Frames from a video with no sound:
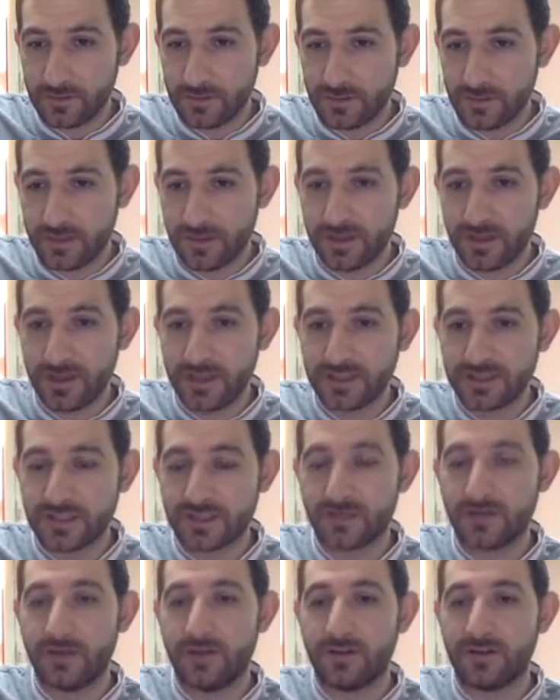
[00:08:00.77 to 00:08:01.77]
the
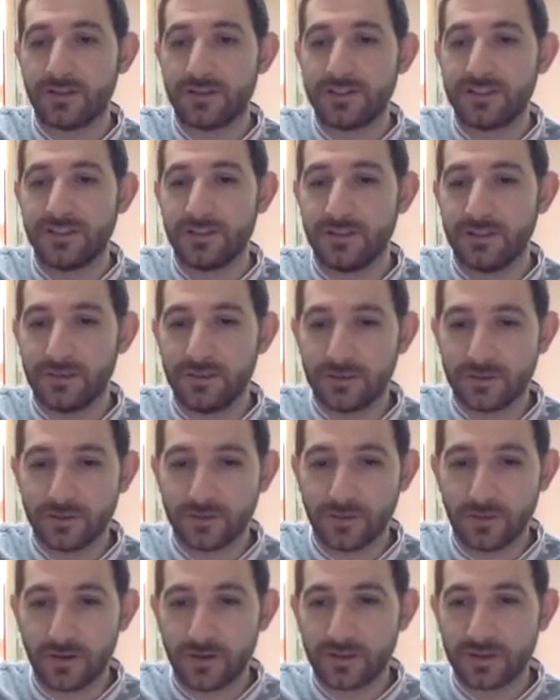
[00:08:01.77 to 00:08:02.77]
relation RC.
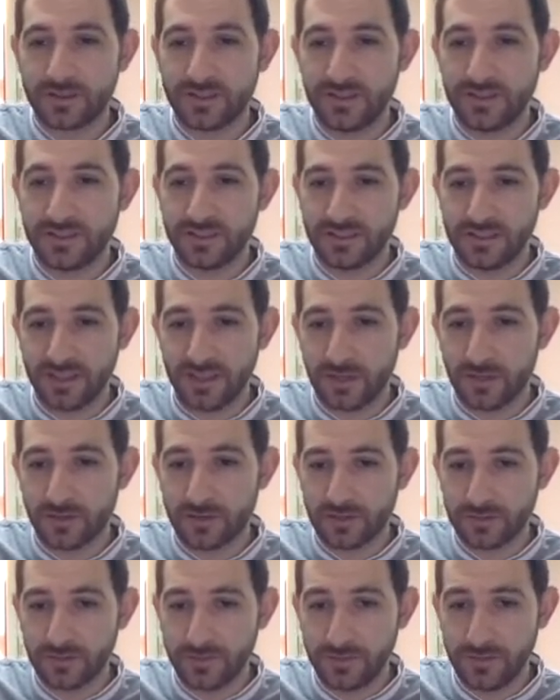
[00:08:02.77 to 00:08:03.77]
So RC is A
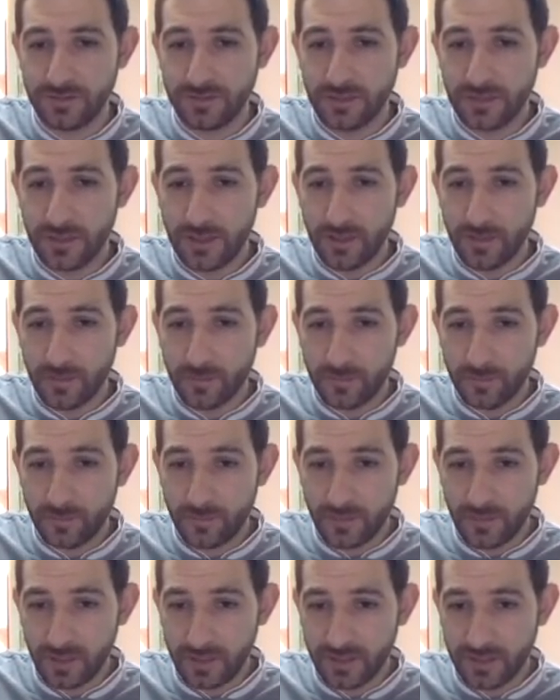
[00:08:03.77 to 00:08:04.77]
cross B
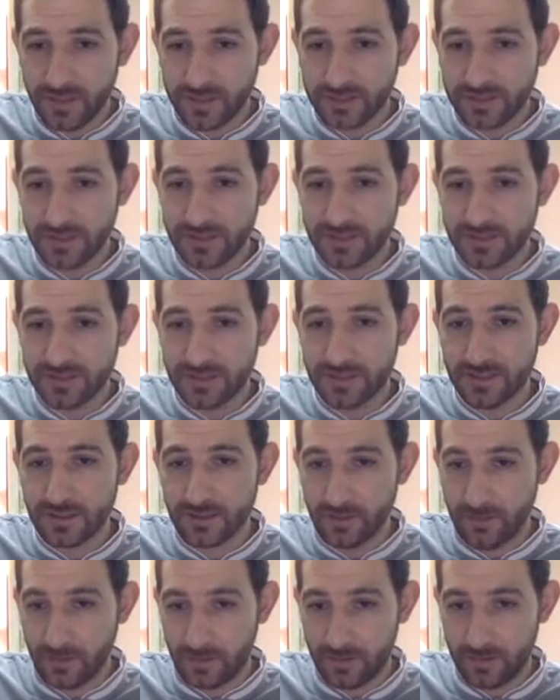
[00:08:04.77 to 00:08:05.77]
minus the
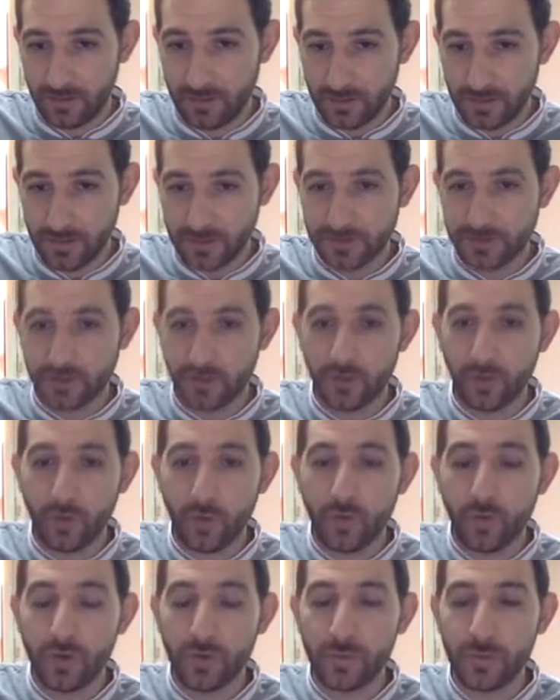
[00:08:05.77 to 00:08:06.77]
set R. So
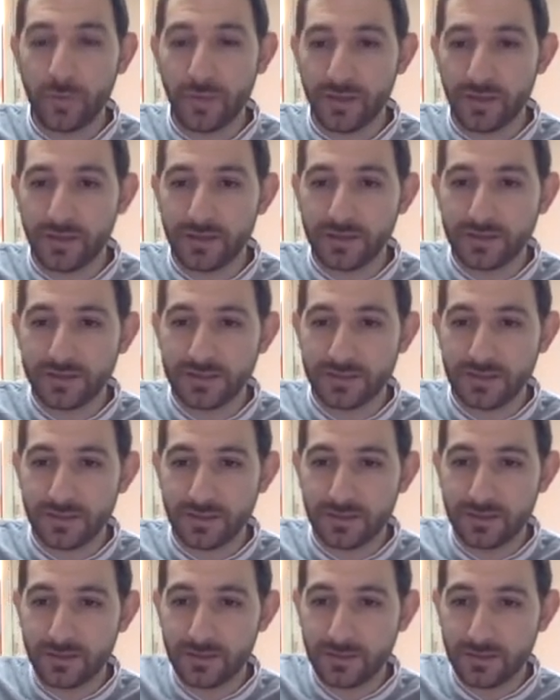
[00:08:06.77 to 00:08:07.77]
all
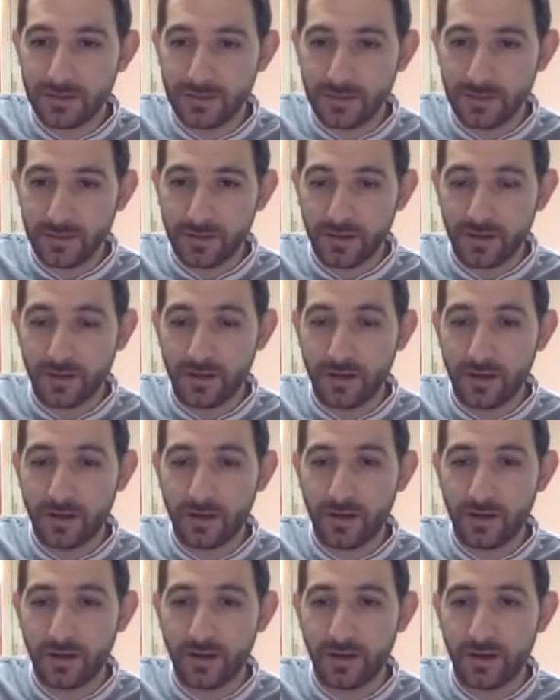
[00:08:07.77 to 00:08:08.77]
pairs
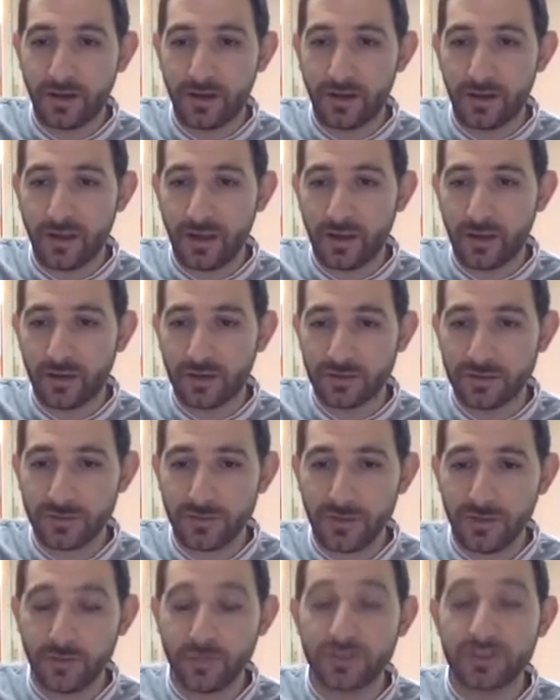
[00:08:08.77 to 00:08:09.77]
in A cross
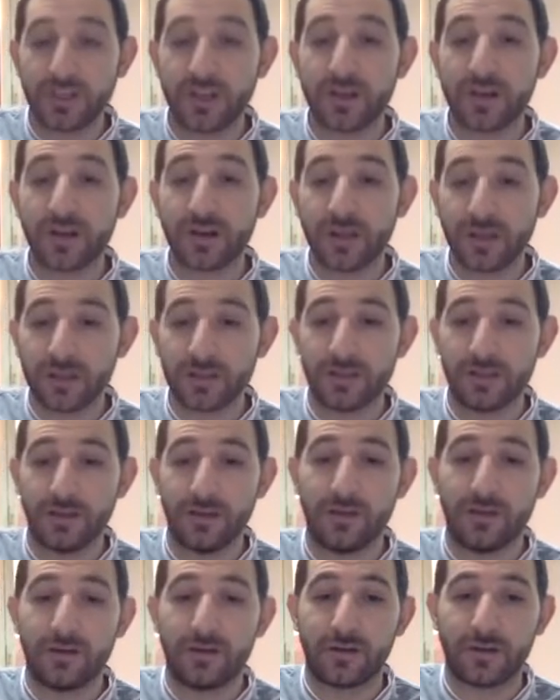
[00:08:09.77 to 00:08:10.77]
B which are not
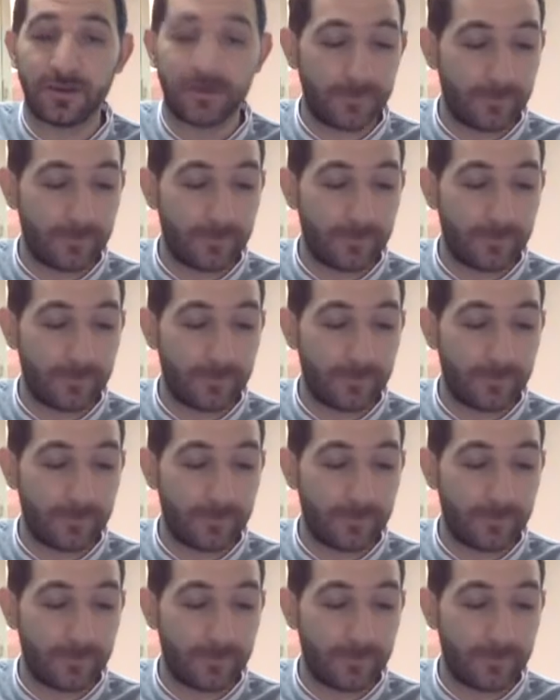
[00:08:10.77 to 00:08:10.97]
in R.